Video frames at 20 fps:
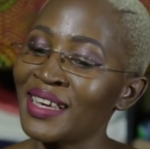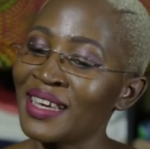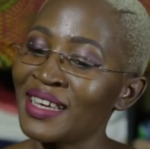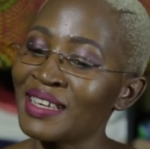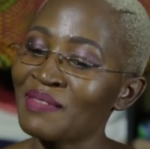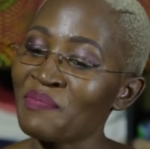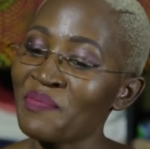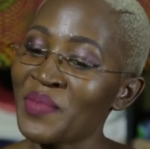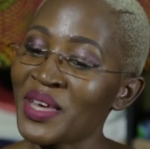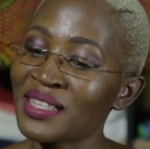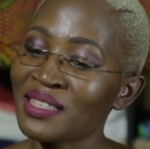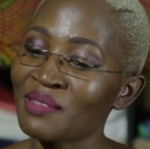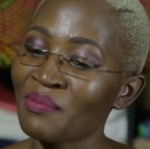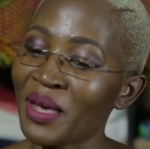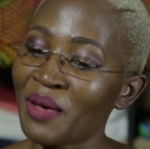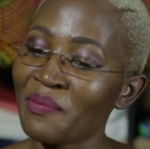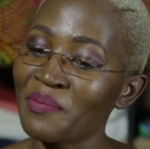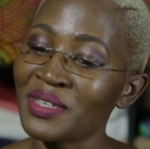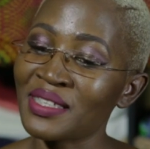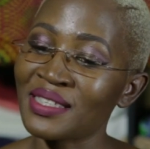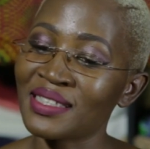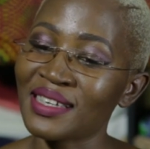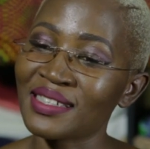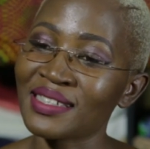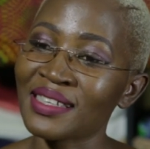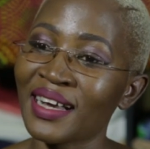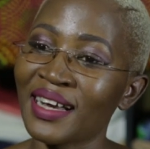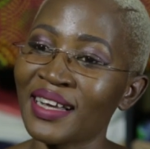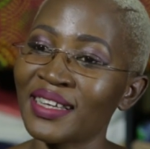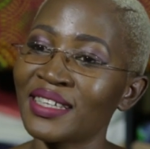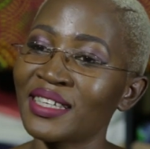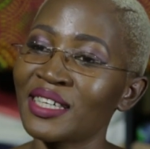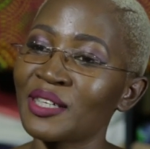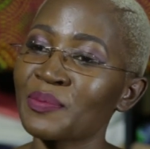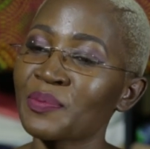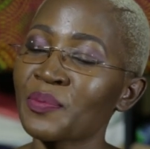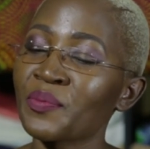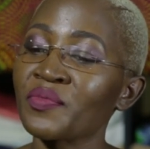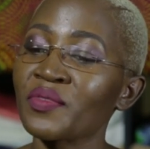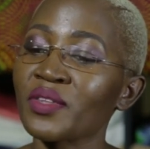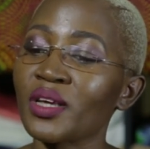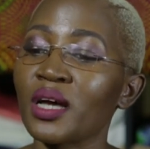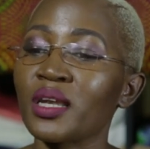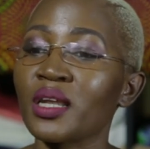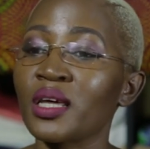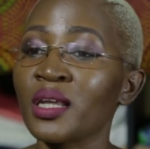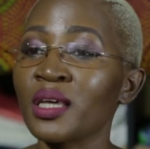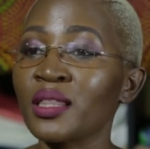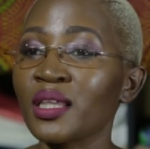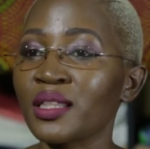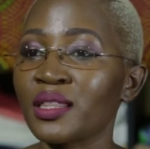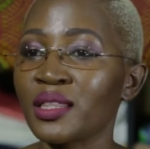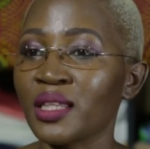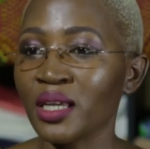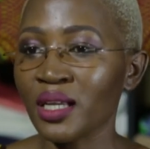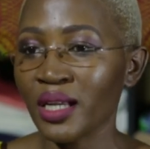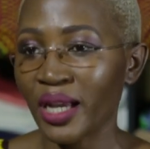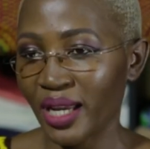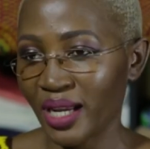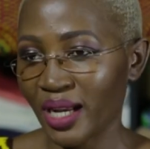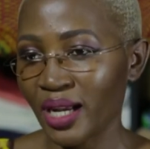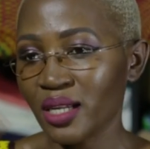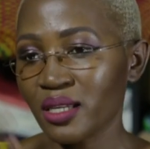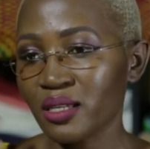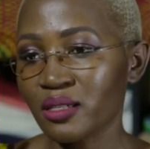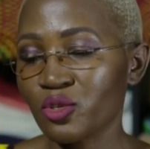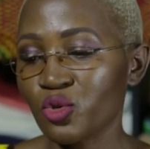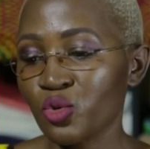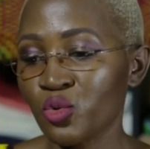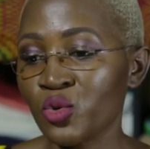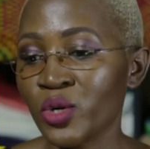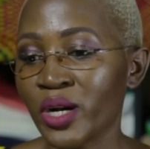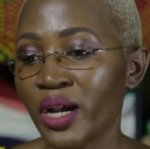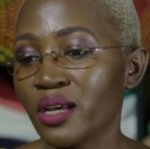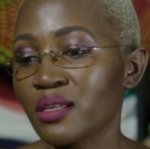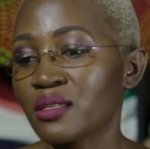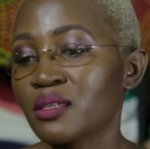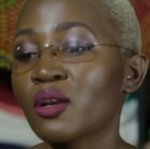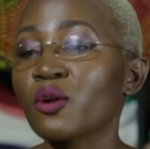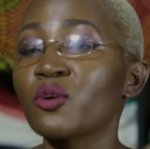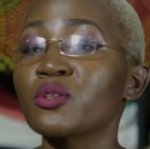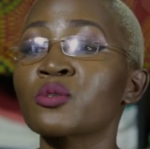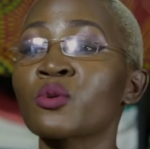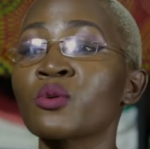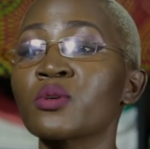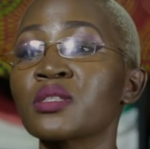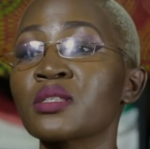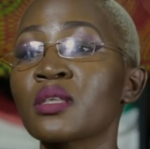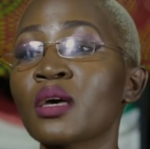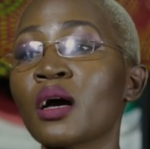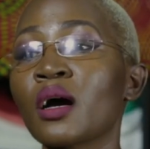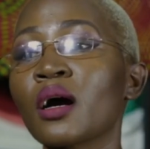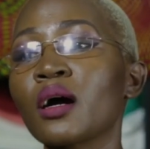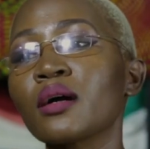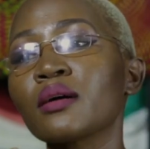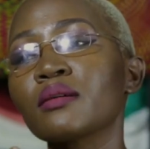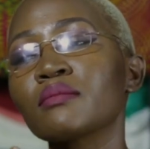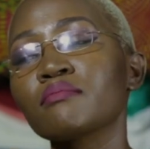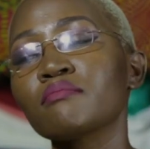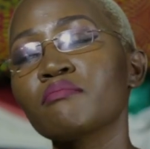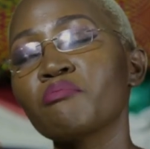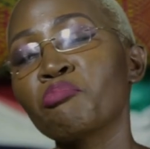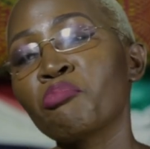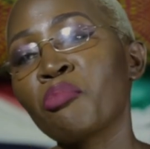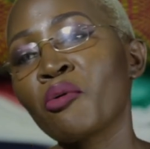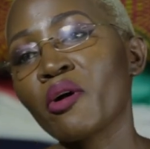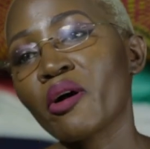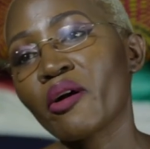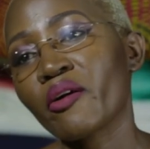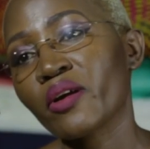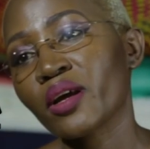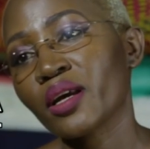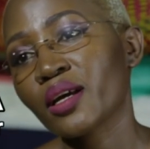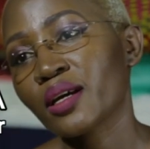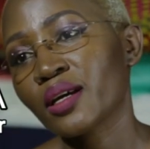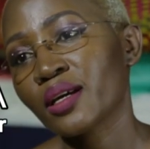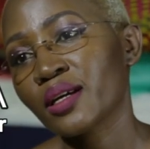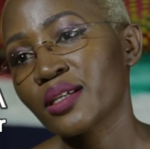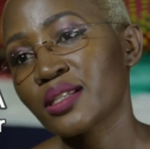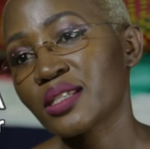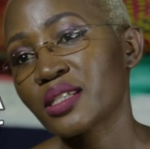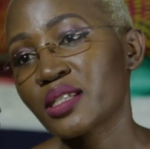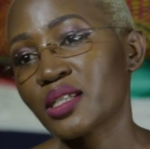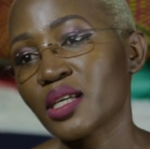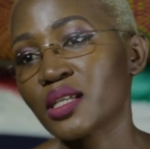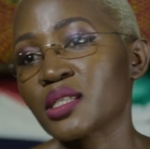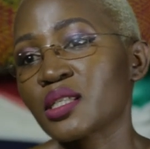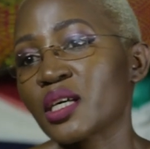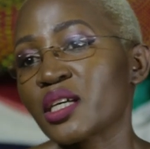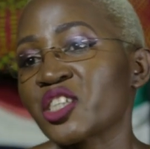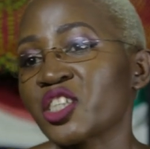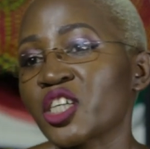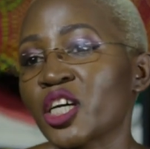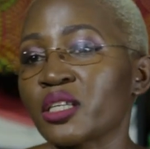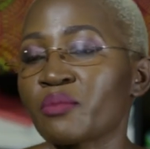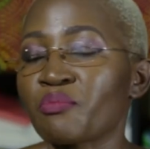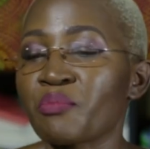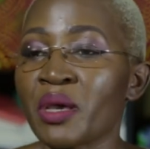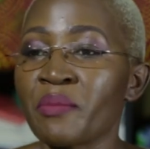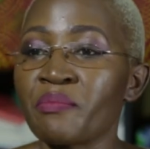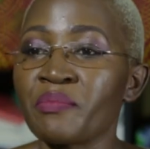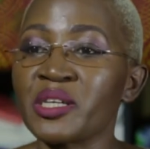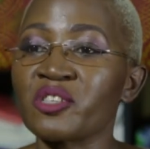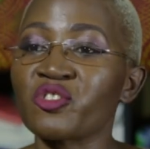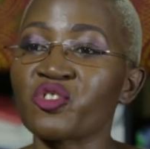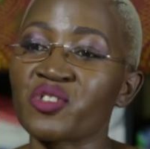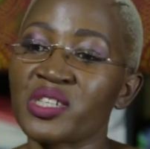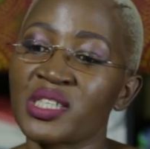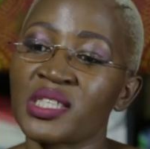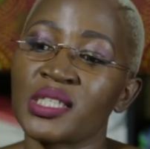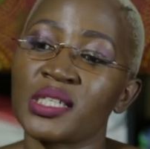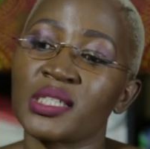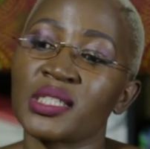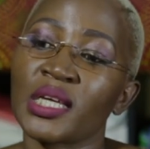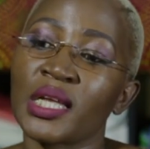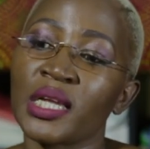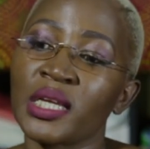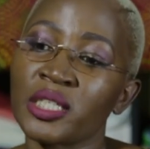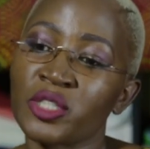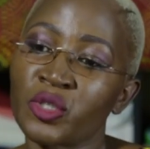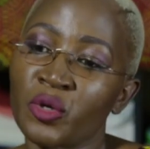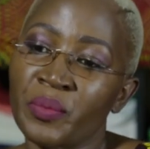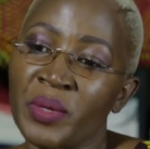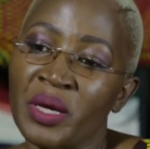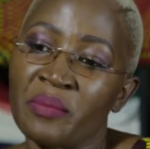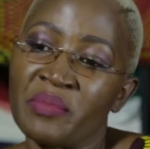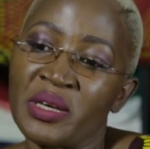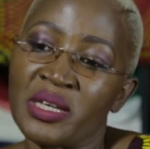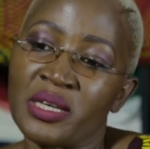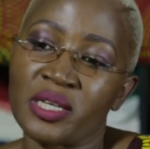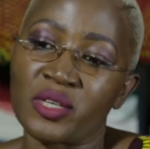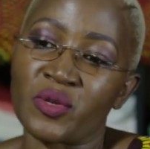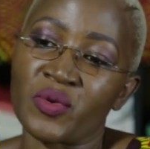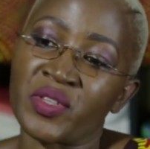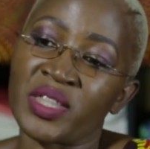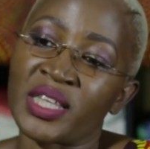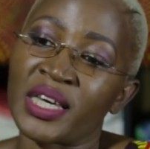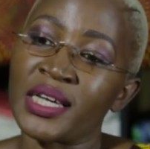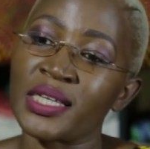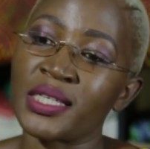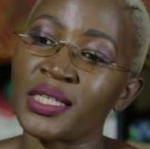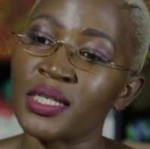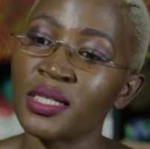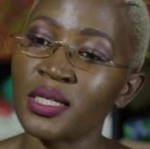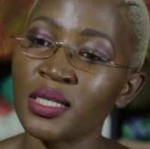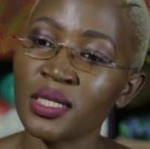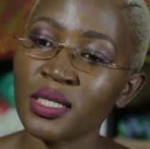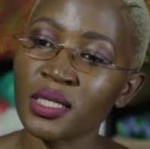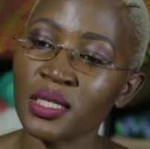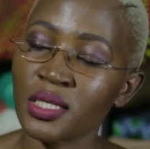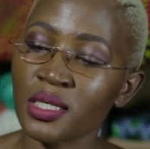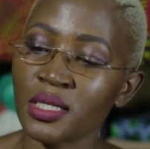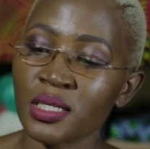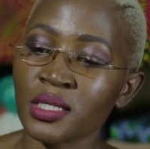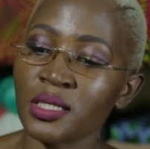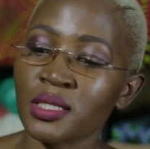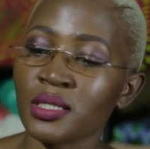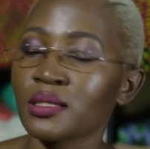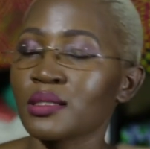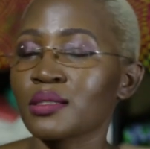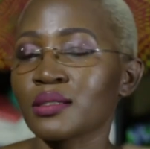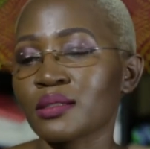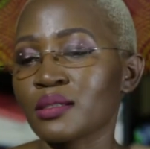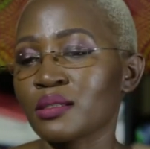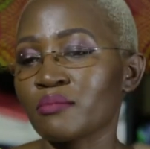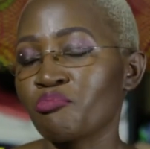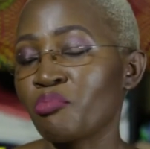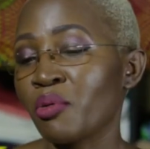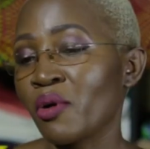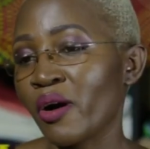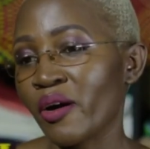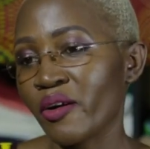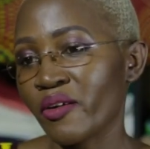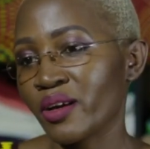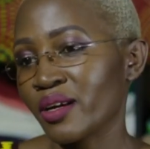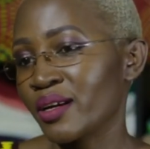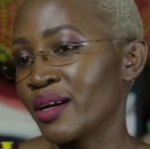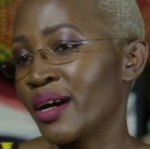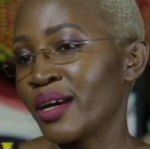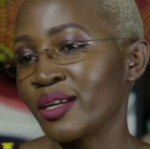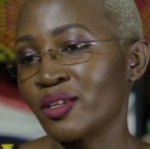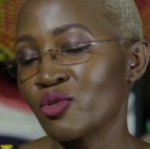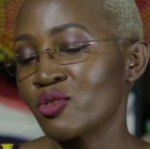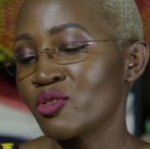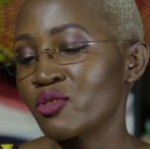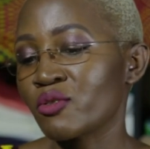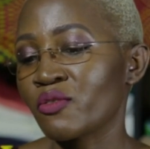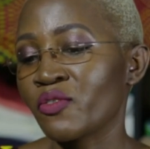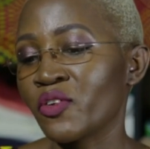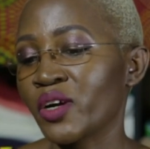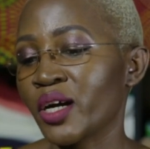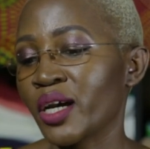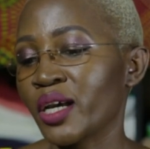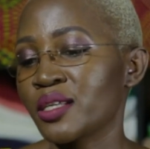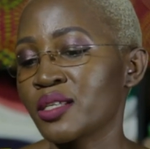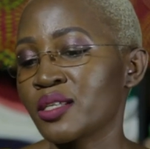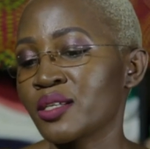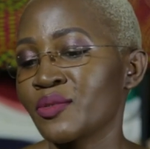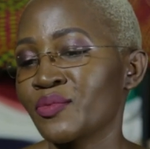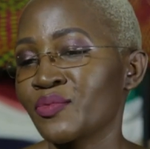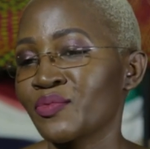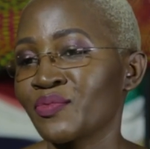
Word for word: it makes my business hard. And another thing, I can't do guys' clothes because they are boring. It's just a shirt, maybe dress it a little, maybe do that. Boring, I don't do for guys.